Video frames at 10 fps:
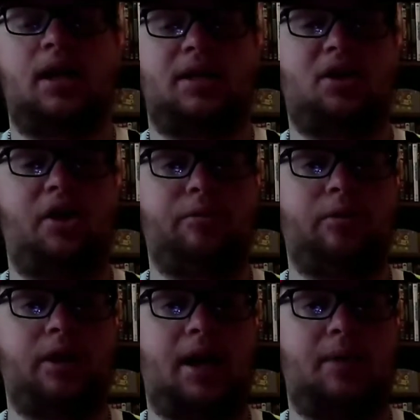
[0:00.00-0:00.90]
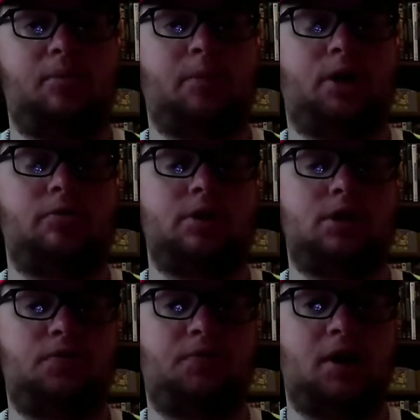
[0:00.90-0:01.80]
That's all that really happened. My
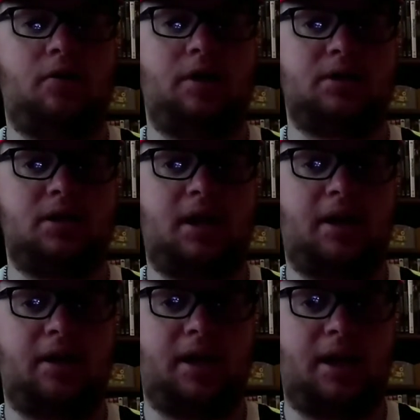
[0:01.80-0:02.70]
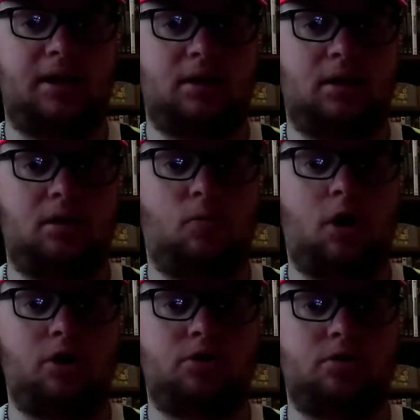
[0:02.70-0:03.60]
question for y'all is now that the
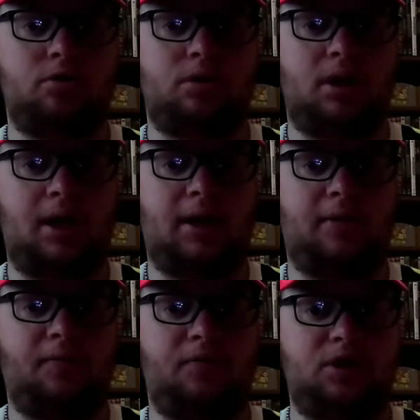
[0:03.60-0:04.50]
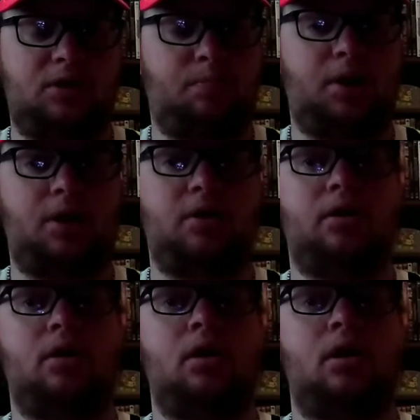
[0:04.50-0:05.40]
Watchers have
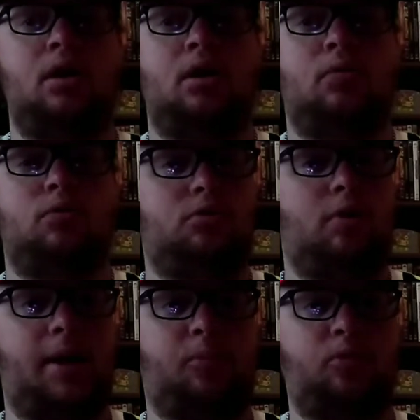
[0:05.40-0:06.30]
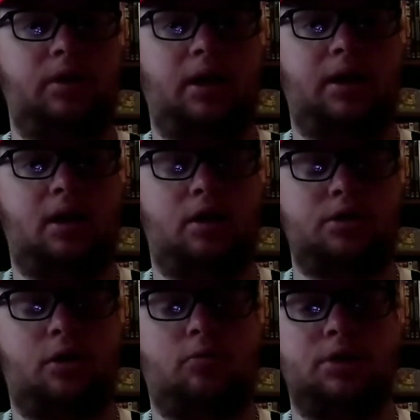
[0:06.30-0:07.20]
disappeared what's going to happen with that?
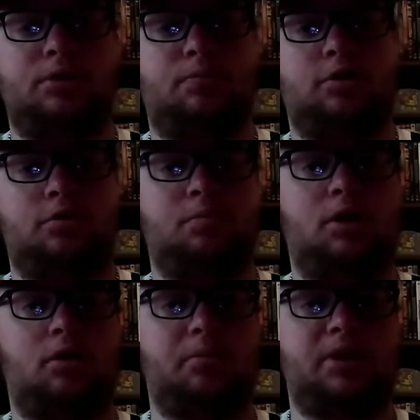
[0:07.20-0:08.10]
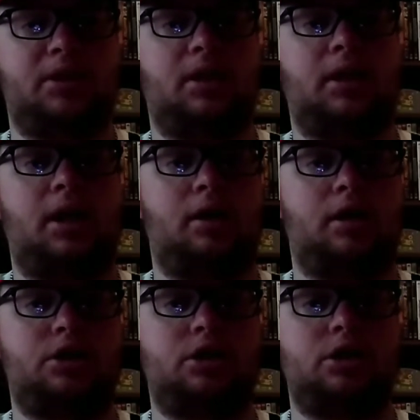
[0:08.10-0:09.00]
as always, Preacher Man R&B son out,
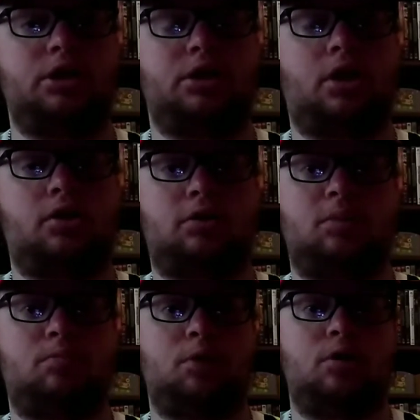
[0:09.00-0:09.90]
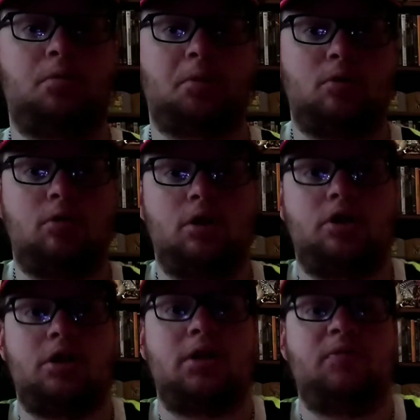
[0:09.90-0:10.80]
guys. GG is awesome. Spinner of Sir
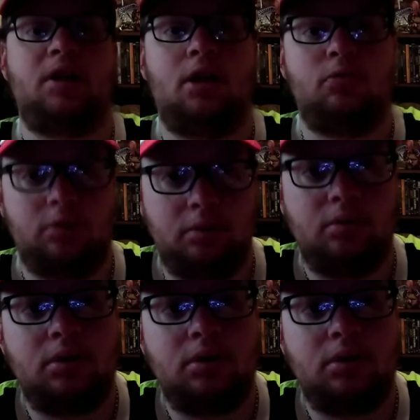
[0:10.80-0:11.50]
Richard TV 91.